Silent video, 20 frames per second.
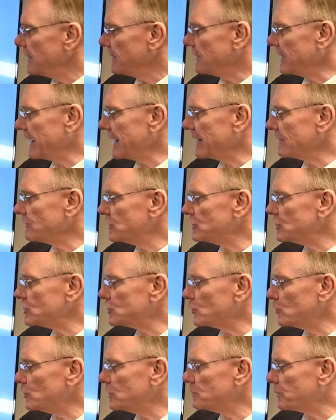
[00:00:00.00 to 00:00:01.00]
the average
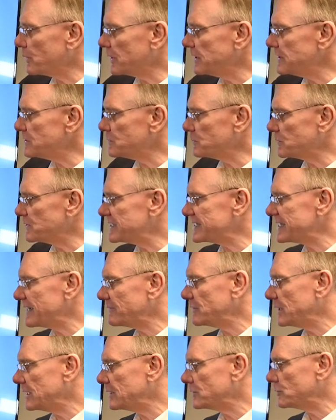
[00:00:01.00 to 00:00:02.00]
sold price was
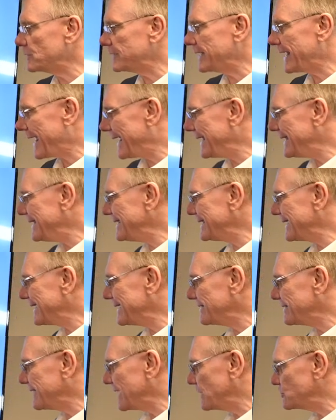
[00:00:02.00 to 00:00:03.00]

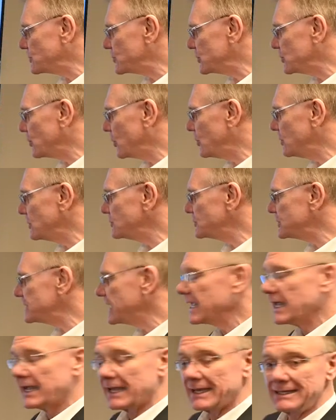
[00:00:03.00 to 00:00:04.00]
$789,000,
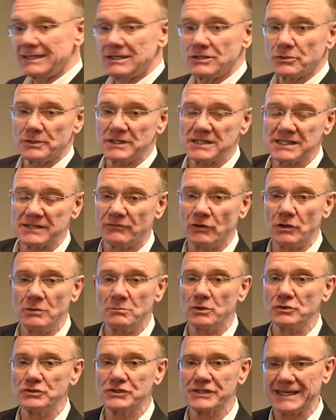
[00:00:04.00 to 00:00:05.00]
an increase of
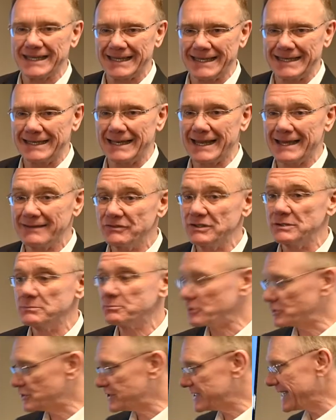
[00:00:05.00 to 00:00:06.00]
almost
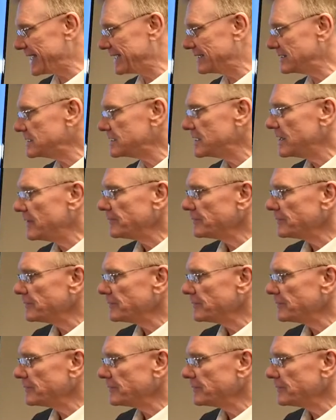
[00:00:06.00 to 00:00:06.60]
11%.